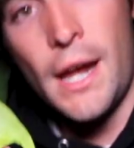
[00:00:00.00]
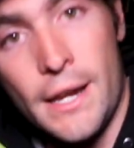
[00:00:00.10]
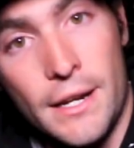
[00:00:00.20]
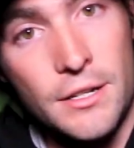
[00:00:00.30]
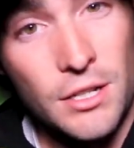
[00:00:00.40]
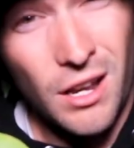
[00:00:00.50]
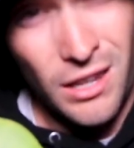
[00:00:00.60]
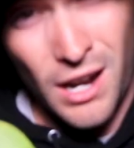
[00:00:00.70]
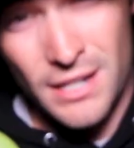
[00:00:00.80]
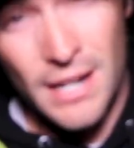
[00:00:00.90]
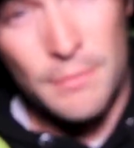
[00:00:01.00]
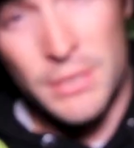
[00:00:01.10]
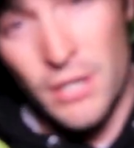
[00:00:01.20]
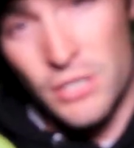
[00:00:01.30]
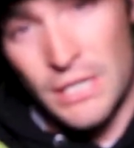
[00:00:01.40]
and a lot of times
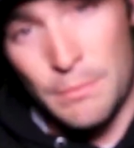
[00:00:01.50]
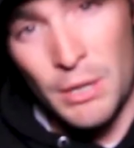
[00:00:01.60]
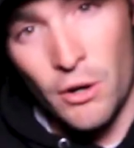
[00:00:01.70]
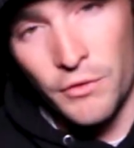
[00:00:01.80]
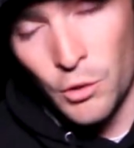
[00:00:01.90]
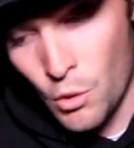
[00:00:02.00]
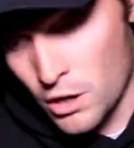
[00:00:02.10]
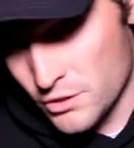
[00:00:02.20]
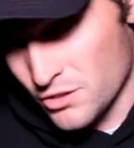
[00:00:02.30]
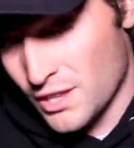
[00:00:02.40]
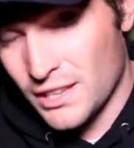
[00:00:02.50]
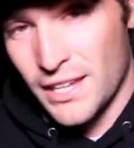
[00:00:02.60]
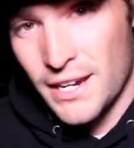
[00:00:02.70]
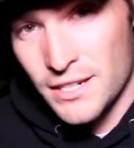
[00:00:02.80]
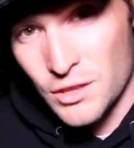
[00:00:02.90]
they're sleeping over the water, so they
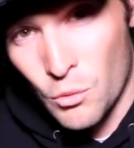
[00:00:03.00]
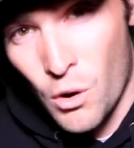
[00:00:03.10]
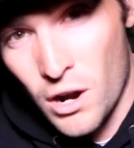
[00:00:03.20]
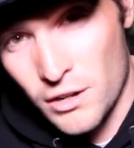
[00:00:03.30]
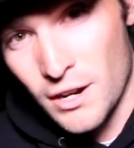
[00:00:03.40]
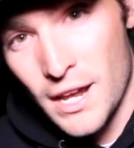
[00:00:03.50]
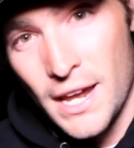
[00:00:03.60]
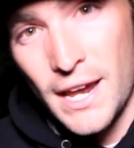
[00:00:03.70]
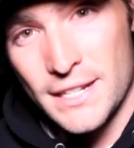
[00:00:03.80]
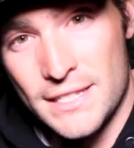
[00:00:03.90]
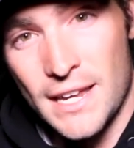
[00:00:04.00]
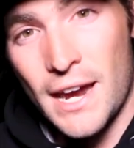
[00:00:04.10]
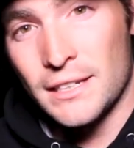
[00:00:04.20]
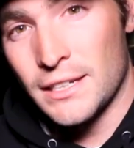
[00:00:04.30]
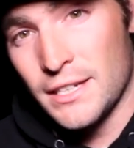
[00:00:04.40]
land in the water, and
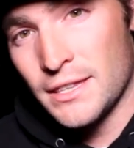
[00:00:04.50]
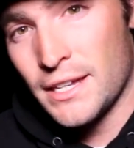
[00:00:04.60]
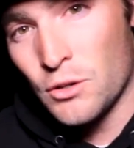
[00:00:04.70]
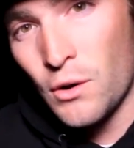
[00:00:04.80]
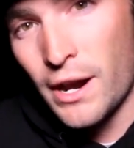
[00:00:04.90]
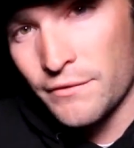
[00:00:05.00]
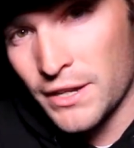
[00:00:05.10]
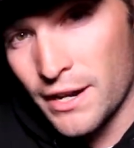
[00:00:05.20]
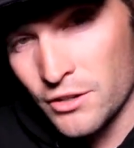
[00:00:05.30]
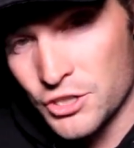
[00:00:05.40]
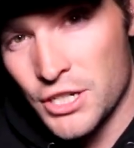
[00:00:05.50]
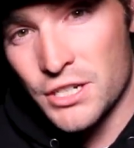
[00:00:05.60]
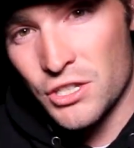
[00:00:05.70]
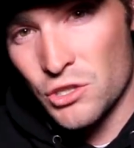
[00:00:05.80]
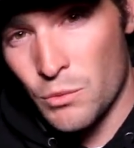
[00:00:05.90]
sadly, they don't have the energy
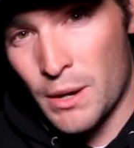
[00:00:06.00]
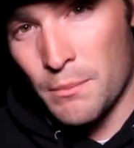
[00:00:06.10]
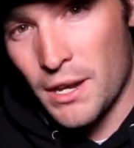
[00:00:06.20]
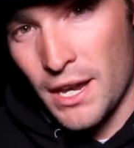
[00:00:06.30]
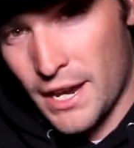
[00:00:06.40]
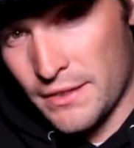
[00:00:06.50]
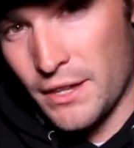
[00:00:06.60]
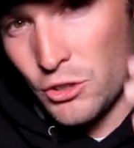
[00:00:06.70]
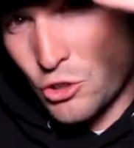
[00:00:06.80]
to swim, and they'll